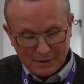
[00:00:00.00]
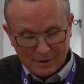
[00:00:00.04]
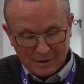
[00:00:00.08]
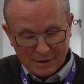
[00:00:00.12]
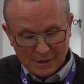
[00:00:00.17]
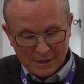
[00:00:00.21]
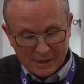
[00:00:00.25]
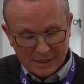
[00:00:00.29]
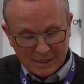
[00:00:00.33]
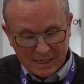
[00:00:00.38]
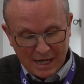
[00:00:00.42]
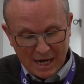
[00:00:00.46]

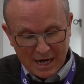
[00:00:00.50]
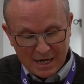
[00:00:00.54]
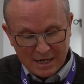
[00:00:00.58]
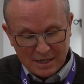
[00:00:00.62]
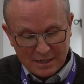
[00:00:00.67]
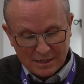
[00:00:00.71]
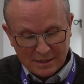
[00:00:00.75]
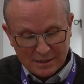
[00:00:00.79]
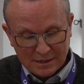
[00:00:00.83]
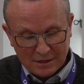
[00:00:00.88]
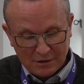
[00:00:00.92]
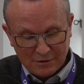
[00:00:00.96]
As
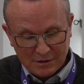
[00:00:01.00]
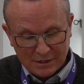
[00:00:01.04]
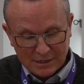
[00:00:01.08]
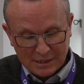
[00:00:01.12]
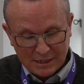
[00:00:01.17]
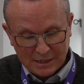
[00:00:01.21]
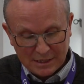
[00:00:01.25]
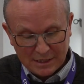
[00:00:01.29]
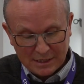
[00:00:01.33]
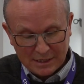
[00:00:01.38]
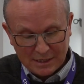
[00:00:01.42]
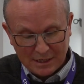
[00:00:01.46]
Ken's
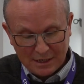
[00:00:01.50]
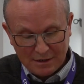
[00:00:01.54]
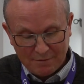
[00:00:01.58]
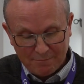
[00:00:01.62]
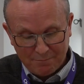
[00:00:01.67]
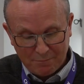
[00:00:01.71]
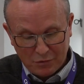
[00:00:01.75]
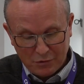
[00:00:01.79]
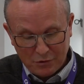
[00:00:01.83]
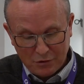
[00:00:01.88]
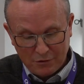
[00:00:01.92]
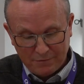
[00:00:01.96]
lucidity
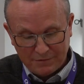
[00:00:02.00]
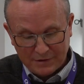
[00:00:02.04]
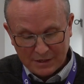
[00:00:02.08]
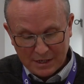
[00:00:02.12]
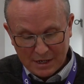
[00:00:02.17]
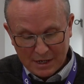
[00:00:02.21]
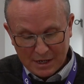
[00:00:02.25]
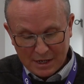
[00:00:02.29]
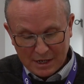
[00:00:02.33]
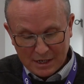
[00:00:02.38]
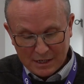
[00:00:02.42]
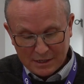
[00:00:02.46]
improves,
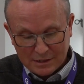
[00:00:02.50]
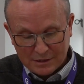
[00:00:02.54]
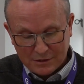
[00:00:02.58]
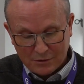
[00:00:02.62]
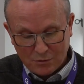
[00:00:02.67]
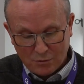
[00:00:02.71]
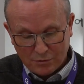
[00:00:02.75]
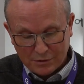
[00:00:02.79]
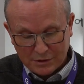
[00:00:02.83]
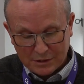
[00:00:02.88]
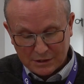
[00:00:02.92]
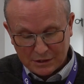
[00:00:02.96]
his
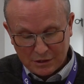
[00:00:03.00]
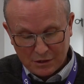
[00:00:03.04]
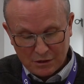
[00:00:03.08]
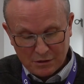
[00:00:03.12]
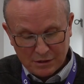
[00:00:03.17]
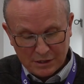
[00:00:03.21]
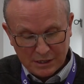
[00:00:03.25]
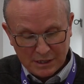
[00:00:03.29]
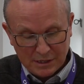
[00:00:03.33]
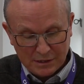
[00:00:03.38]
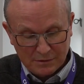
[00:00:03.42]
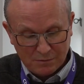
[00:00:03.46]
thoughts turn
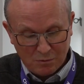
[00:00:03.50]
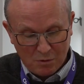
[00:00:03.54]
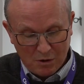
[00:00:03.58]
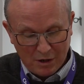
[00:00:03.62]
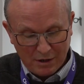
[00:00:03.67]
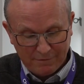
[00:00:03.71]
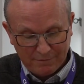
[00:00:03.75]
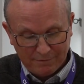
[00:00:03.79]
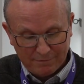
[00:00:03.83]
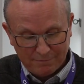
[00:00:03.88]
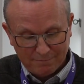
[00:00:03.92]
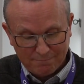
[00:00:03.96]
to his
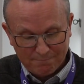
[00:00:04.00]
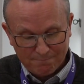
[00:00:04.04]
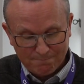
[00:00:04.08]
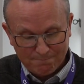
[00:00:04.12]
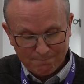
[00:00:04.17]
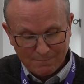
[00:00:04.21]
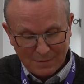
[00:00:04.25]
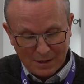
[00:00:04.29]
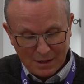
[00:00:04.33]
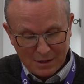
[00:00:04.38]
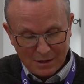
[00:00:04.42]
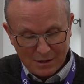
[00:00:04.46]
wife.
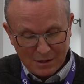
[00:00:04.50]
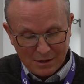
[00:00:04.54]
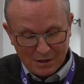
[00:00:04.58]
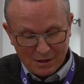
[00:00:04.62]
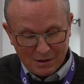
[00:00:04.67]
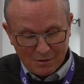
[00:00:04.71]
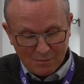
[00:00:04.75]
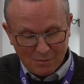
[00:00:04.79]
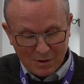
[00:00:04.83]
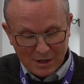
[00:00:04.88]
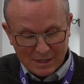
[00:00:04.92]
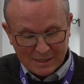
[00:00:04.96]

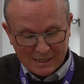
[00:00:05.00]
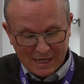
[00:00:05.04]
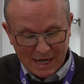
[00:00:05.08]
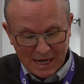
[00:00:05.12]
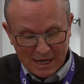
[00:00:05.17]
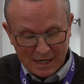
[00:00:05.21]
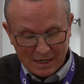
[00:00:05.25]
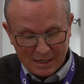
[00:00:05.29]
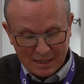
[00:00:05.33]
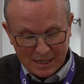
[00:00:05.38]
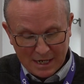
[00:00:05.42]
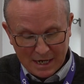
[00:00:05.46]
"Where's
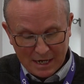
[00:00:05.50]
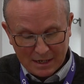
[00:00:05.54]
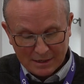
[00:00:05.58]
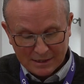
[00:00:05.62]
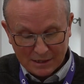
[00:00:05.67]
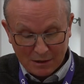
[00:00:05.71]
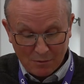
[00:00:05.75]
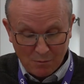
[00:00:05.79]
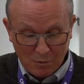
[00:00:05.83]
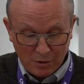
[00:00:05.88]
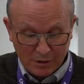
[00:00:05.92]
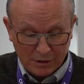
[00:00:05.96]
Helen?" he asks.
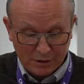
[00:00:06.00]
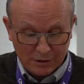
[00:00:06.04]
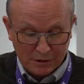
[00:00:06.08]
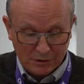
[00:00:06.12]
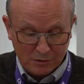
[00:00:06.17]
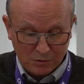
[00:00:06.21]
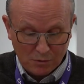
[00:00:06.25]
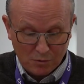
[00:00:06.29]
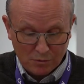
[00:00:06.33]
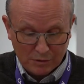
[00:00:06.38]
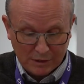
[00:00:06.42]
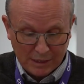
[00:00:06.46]
"I want to
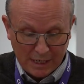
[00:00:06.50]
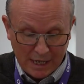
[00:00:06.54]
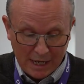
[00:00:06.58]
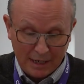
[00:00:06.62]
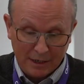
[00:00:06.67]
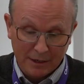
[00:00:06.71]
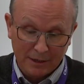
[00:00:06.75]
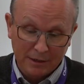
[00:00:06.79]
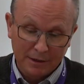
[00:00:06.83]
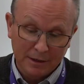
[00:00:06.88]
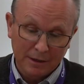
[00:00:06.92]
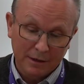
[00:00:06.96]
talk to
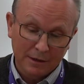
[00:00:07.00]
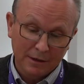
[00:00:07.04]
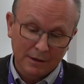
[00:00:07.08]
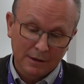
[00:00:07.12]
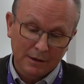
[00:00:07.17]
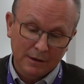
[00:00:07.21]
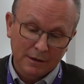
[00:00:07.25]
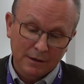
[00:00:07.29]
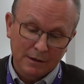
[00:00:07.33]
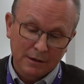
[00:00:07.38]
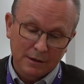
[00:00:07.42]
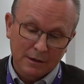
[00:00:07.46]
Helen."
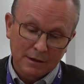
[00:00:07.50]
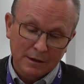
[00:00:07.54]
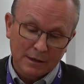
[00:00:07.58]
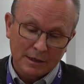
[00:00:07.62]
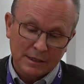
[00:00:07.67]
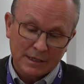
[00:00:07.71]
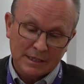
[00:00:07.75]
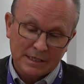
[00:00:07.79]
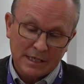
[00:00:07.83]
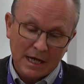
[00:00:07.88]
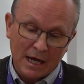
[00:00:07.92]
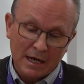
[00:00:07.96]
And
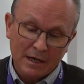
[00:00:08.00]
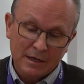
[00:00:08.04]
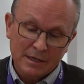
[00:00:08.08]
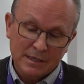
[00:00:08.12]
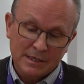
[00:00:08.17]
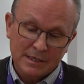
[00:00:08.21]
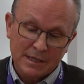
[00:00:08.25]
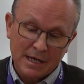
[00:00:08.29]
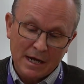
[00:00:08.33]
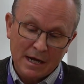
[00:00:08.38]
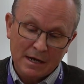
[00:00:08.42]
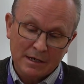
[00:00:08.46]
Sana's
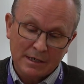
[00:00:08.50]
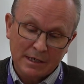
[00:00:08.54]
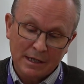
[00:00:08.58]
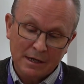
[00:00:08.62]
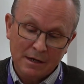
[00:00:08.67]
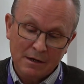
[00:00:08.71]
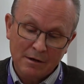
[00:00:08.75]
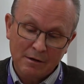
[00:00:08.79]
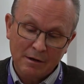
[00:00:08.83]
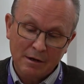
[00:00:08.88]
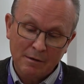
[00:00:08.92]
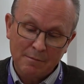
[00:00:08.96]
there to
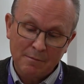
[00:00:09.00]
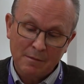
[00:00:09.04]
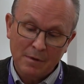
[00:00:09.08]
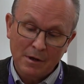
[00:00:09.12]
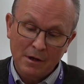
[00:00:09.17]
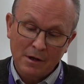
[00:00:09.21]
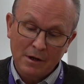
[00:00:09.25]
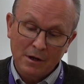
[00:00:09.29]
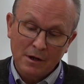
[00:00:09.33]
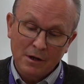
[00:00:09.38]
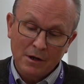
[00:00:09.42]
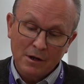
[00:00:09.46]
hear him
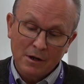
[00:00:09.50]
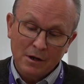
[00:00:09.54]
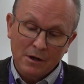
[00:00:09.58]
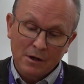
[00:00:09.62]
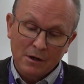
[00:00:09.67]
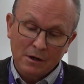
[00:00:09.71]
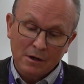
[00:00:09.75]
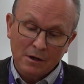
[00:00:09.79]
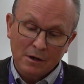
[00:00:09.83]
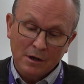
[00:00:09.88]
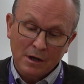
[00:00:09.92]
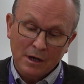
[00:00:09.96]

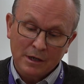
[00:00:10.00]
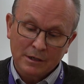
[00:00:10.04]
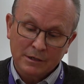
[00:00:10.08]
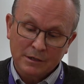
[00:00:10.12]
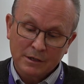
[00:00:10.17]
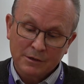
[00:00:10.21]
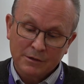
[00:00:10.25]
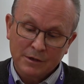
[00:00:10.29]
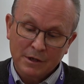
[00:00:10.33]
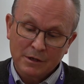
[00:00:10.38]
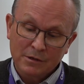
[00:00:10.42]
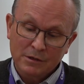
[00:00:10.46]
utter
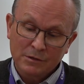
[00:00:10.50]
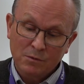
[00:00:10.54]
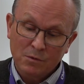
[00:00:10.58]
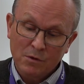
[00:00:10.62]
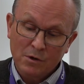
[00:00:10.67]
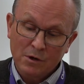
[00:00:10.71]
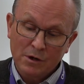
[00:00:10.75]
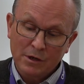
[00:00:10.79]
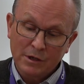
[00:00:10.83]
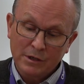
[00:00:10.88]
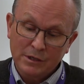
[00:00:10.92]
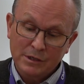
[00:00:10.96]
those
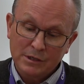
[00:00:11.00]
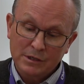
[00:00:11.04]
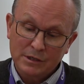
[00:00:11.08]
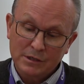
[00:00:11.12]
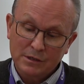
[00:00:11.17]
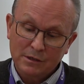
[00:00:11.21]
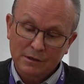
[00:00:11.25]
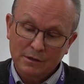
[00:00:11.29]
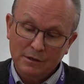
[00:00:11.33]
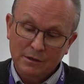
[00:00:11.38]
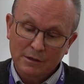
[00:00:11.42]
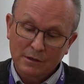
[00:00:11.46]
words
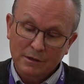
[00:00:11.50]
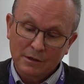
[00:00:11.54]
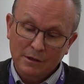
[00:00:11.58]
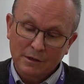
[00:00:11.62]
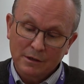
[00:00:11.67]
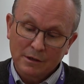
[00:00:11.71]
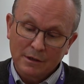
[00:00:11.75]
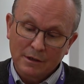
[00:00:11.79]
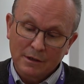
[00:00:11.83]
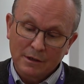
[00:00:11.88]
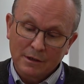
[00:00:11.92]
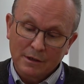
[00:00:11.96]

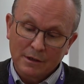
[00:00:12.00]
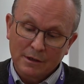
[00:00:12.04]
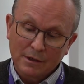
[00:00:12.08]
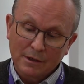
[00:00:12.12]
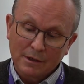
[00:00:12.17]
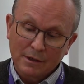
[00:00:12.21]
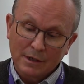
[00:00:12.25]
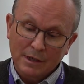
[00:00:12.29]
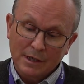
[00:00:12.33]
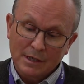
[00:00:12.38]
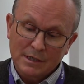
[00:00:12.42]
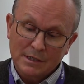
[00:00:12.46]

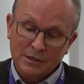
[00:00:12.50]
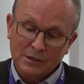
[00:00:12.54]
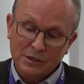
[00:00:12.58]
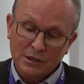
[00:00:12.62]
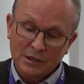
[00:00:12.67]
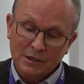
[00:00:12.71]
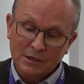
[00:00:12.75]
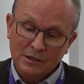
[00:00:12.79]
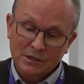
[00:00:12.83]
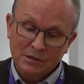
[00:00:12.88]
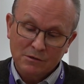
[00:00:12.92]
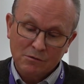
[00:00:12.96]
as she
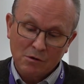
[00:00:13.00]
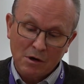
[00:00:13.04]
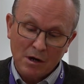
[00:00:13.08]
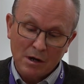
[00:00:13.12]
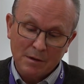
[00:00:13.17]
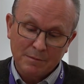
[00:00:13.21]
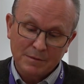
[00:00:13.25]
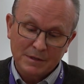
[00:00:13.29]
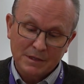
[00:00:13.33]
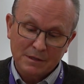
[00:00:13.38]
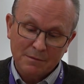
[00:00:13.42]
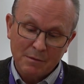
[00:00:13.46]

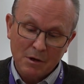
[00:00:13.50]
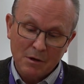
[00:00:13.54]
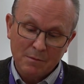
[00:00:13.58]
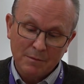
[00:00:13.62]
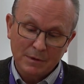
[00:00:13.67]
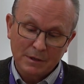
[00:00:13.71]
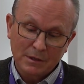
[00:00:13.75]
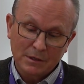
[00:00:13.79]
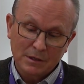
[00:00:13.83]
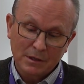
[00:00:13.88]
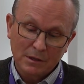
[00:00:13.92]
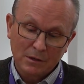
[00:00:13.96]
describes the
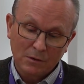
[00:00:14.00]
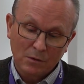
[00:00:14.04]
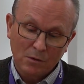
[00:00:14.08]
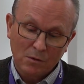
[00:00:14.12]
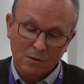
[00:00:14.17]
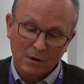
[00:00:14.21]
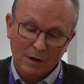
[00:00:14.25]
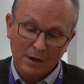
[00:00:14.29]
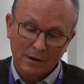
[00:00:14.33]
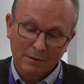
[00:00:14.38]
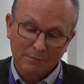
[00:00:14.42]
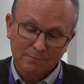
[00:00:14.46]
moment to
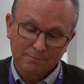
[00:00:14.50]
Laura.